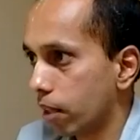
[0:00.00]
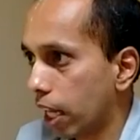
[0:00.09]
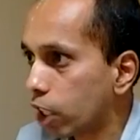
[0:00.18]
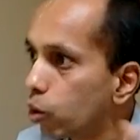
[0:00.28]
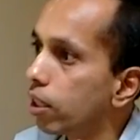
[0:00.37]

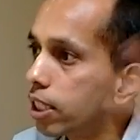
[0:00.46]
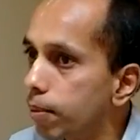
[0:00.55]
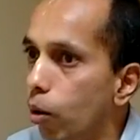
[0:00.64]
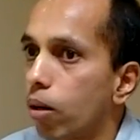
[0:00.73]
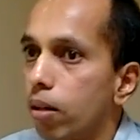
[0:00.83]
Actually,
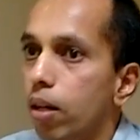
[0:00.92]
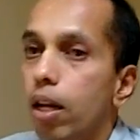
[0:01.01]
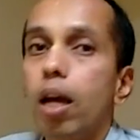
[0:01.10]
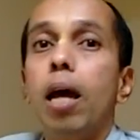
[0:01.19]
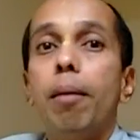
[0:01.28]
it's more.
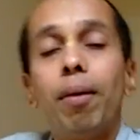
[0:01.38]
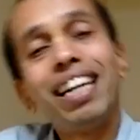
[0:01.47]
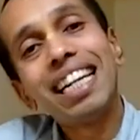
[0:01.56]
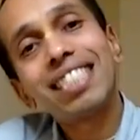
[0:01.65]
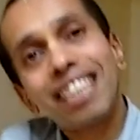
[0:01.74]

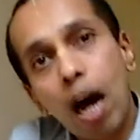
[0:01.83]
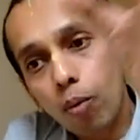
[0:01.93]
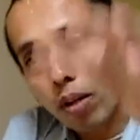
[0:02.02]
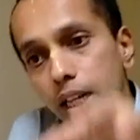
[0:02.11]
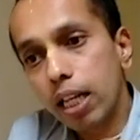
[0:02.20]
But let's
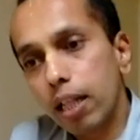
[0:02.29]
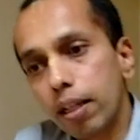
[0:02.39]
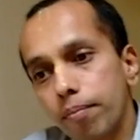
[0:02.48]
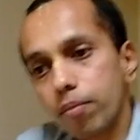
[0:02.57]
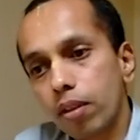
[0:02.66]
count.
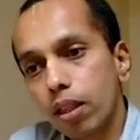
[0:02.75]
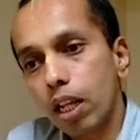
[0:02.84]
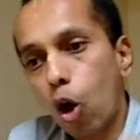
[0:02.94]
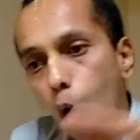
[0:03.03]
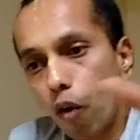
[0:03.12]

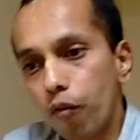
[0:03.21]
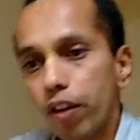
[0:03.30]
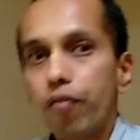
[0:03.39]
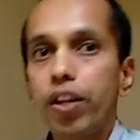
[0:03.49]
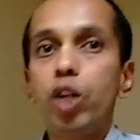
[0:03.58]

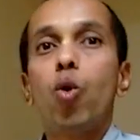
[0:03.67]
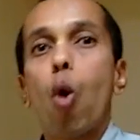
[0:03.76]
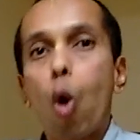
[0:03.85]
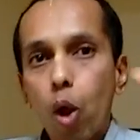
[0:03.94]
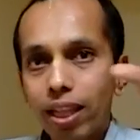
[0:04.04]
We do
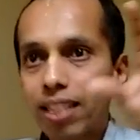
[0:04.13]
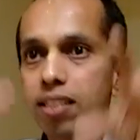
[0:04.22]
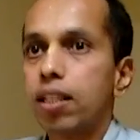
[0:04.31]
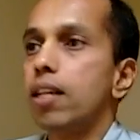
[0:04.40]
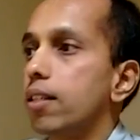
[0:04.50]
all
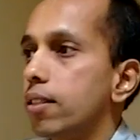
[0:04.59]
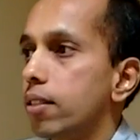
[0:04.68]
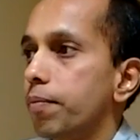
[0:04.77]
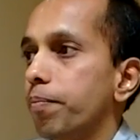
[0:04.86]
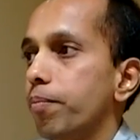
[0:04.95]
these
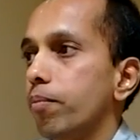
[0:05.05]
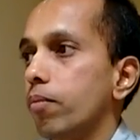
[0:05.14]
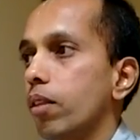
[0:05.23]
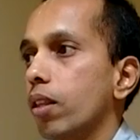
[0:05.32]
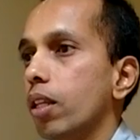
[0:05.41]
things.
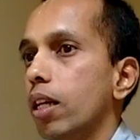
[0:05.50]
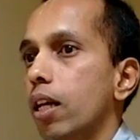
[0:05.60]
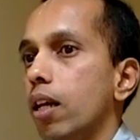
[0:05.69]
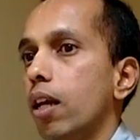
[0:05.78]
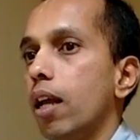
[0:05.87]

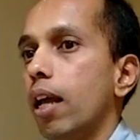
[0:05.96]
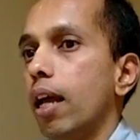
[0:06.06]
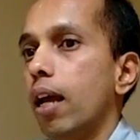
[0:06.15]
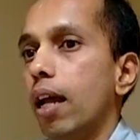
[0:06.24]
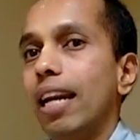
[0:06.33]

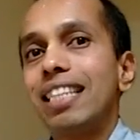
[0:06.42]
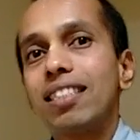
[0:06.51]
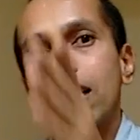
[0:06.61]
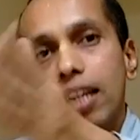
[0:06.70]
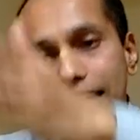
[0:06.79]
And
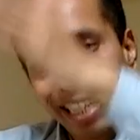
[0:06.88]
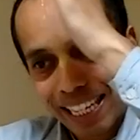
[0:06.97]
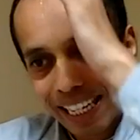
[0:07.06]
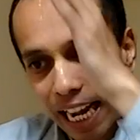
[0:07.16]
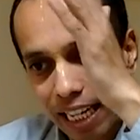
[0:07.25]
let's
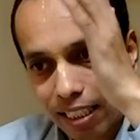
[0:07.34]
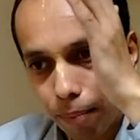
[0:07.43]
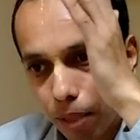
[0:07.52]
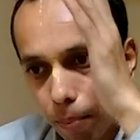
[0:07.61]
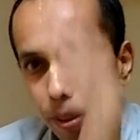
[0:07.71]

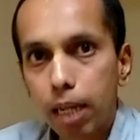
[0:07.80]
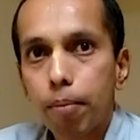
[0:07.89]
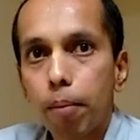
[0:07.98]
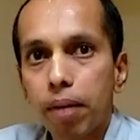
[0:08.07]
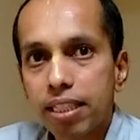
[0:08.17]
accept the
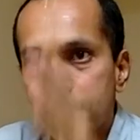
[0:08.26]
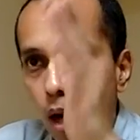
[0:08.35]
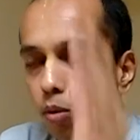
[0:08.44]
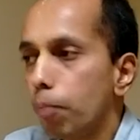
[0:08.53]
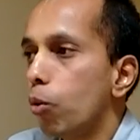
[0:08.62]
minimum. Let's
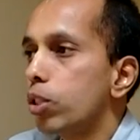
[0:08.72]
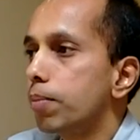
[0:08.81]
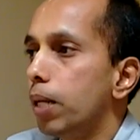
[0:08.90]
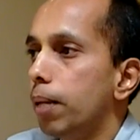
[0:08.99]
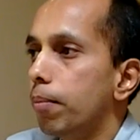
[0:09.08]
count the
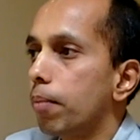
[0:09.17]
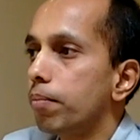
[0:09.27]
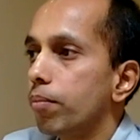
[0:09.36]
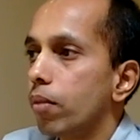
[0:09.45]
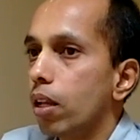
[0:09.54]
most
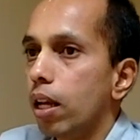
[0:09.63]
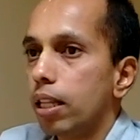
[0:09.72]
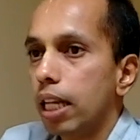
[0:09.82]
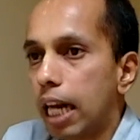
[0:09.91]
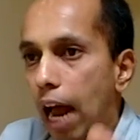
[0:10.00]
minimum.
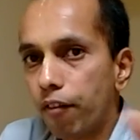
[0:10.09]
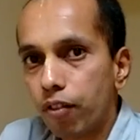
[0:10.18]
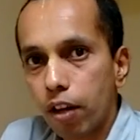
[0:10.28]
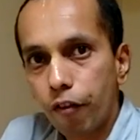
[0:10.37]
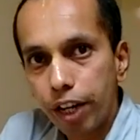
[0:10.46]
Then
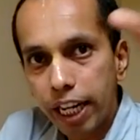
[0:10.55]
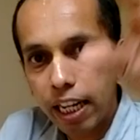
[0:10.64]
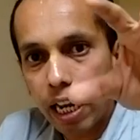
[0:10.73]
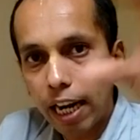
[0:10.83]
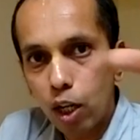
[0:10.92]
after
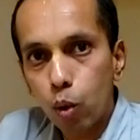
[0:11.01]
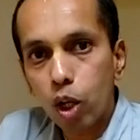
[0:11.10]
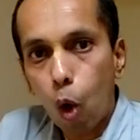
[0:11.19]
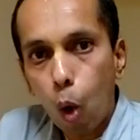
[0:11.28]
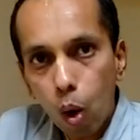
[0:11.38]
feeding and
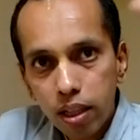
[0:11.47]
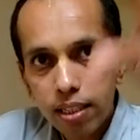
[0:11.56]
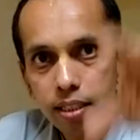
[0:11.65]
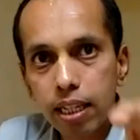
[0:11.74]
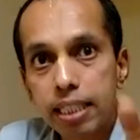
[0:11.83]
doing all
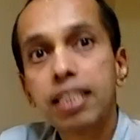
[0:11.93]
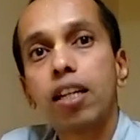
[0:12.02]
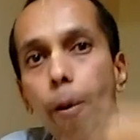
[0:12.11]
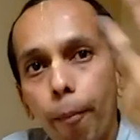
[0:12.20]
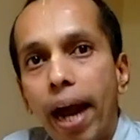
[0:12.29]
these things
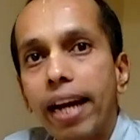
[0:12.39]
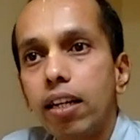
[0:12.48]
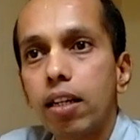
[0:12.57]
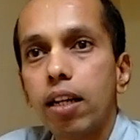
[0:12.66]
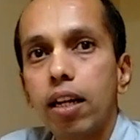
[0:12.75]
combined,